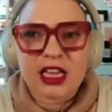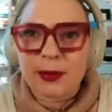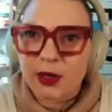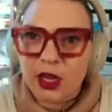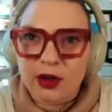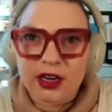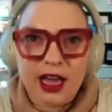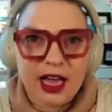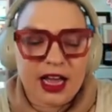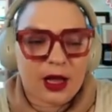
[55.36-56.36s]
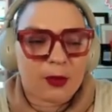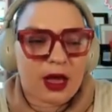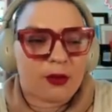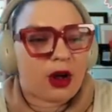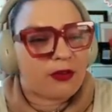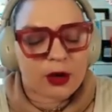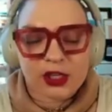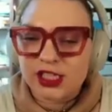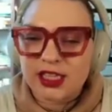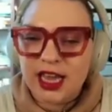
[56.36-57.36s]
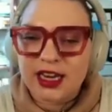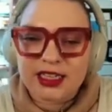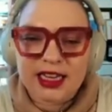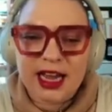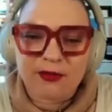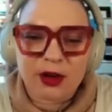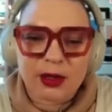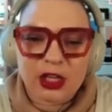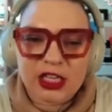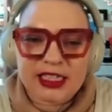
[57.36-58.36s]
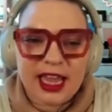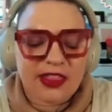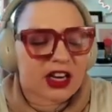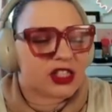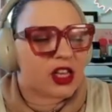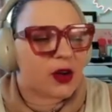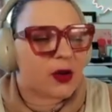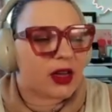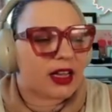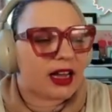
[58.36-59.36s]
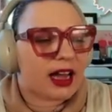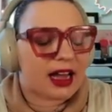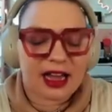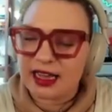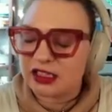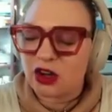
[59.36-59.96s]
keep it going. And we'll have questions at the end and time for building together. So as